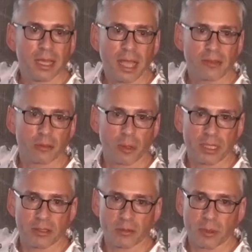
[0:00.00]
at 20
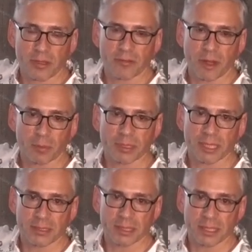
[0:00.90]
to
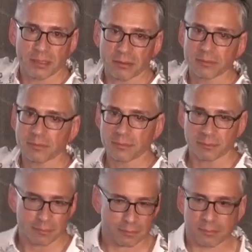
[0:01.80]
25% a year.
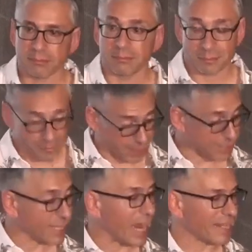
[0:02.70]

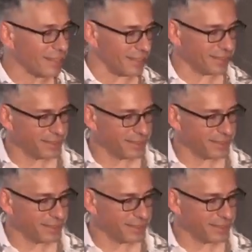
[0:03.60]
Exactly.